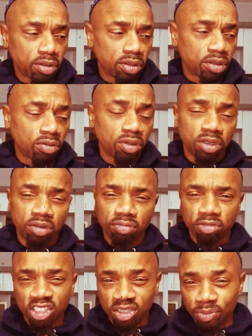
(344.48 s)
So is,
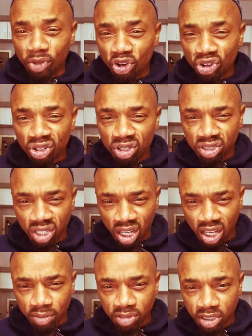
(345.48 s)
is murder
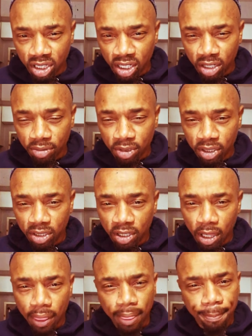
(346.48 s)
time stamped?
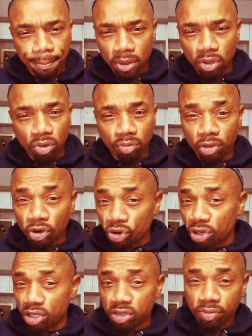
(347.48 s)
You know, murder
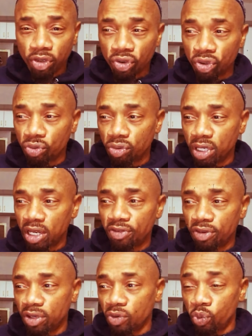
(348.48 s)
is murder,
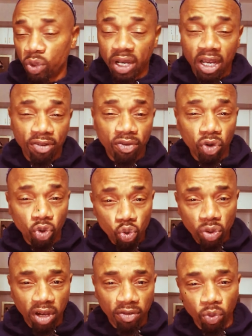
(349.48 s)
whatever, wherever,
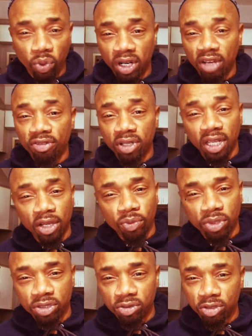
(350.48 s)
whoever, whatever
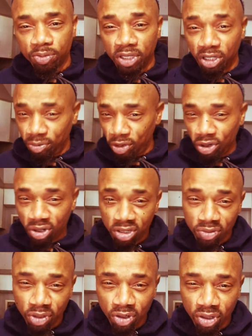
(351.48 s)
language you speak, murder is
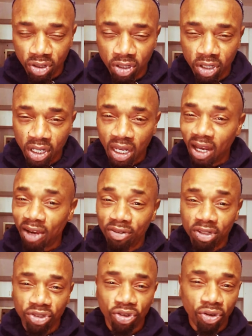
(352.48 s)
murder. However
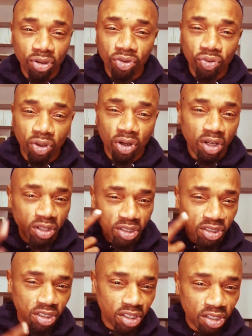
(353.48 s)
tall you are, your
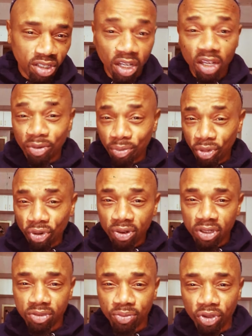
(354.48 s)
skin, murder
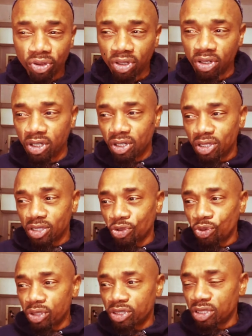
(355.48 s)
is murder.
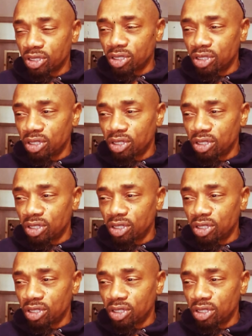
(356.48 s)
So it's a